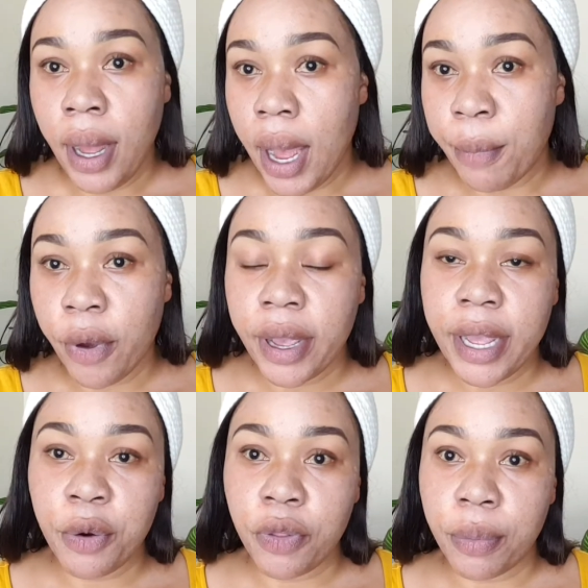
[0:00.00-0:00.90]
I'm going
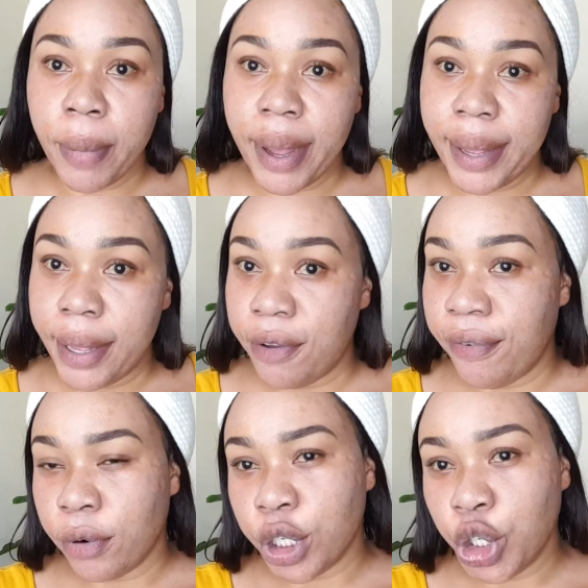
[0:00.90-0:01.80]
in with my
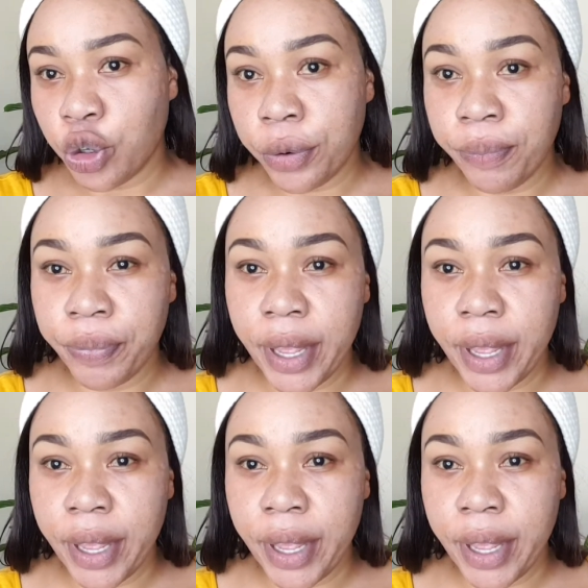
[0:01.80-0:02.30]
foundation,